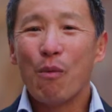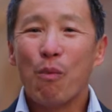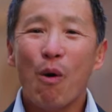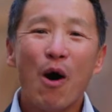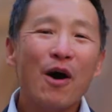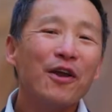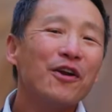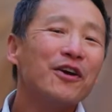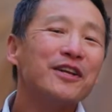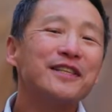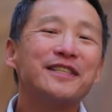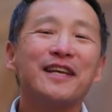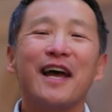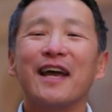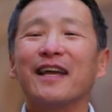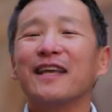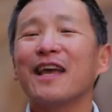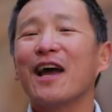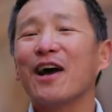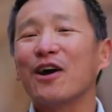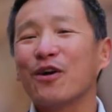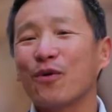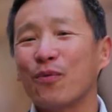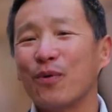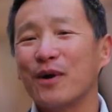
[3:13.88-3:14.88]
Why not
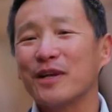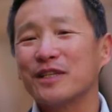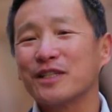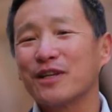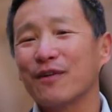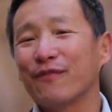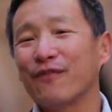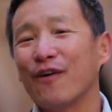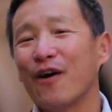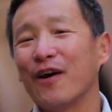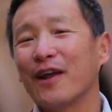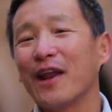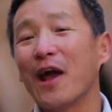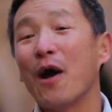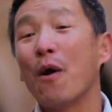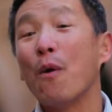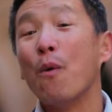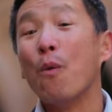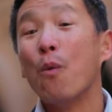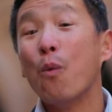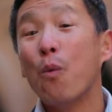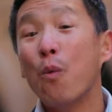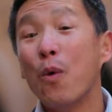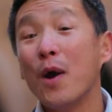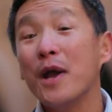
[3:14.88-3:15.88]
take our quiz to find out
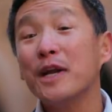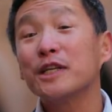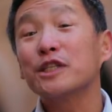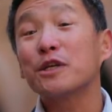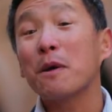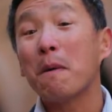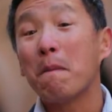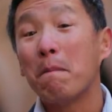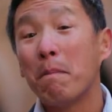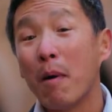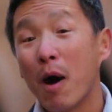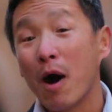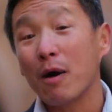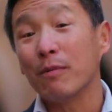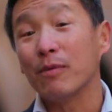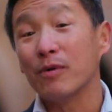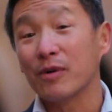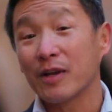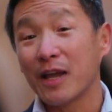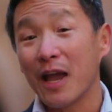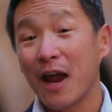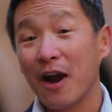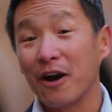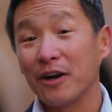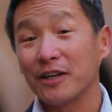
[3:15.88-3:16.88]
which
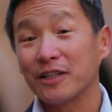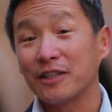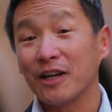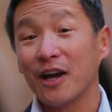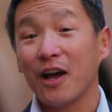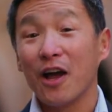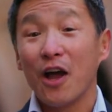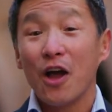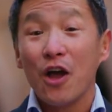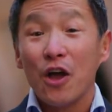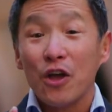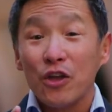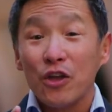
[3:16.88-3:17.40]
Bible character